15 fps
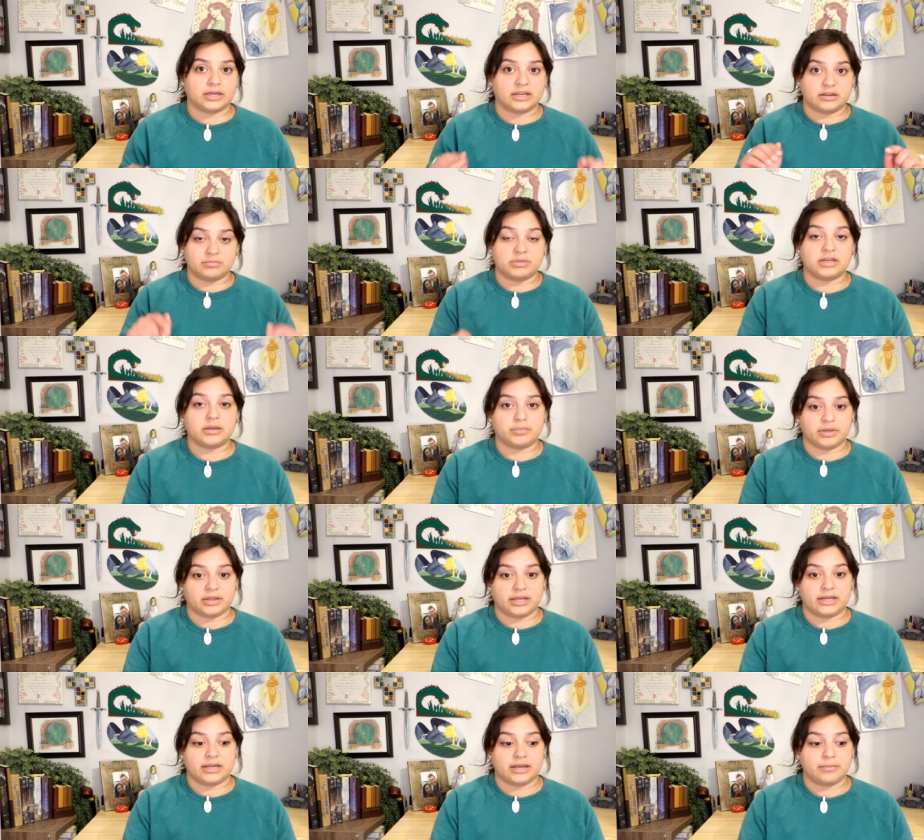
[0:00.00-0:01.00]
can
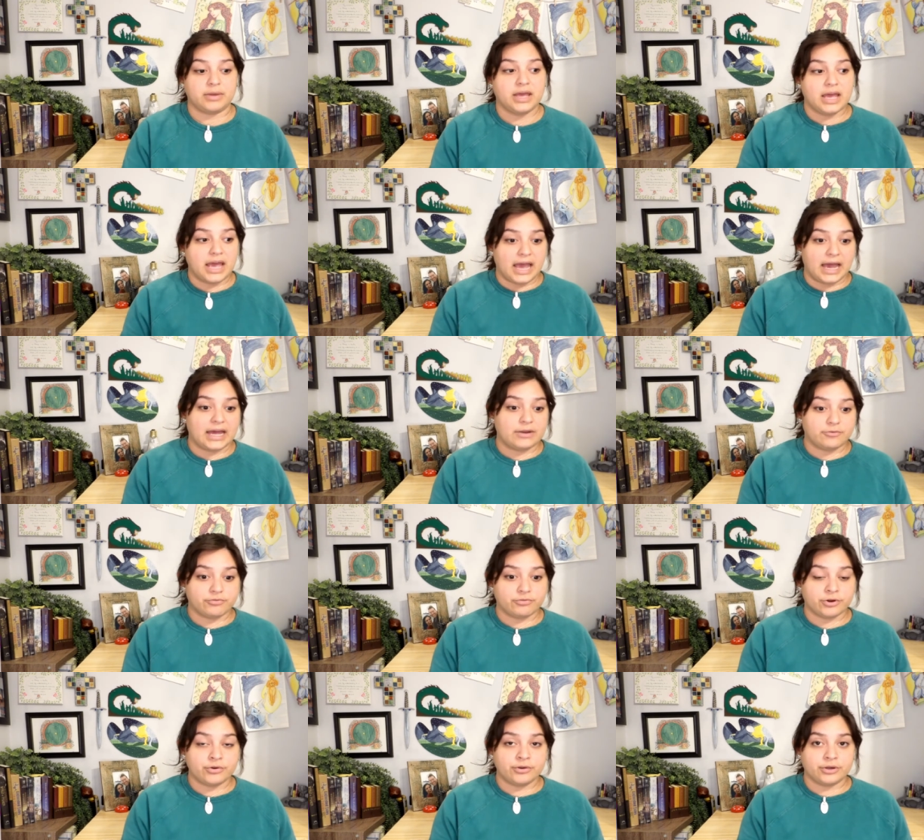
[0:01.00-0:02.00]
manipulate him and
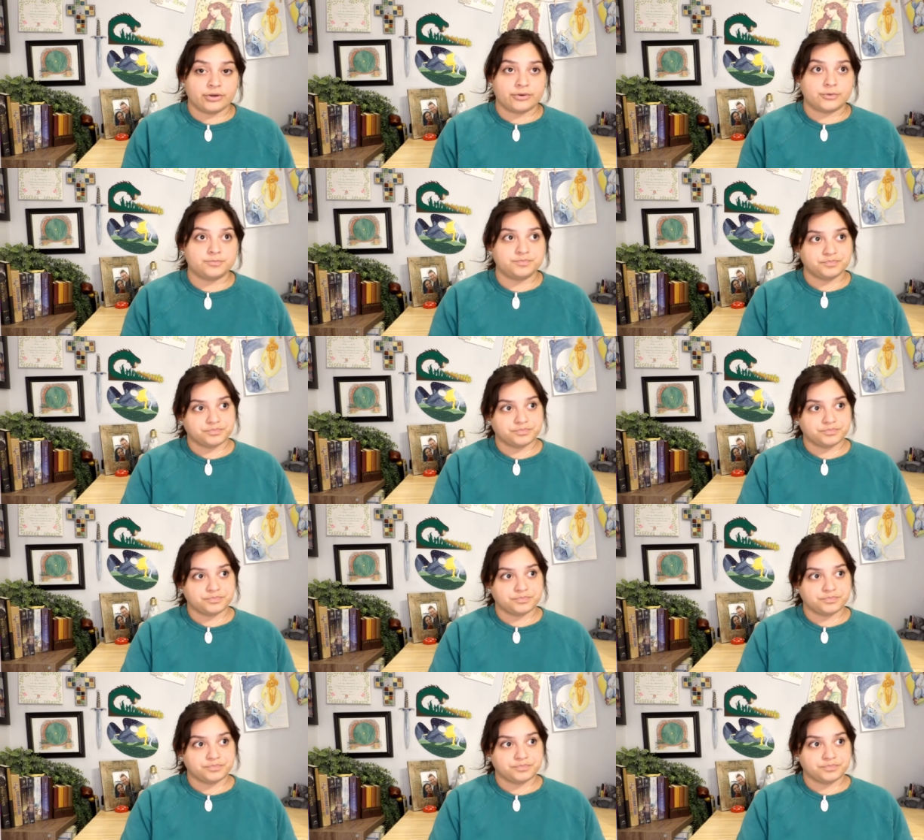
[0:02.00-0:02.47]
frodo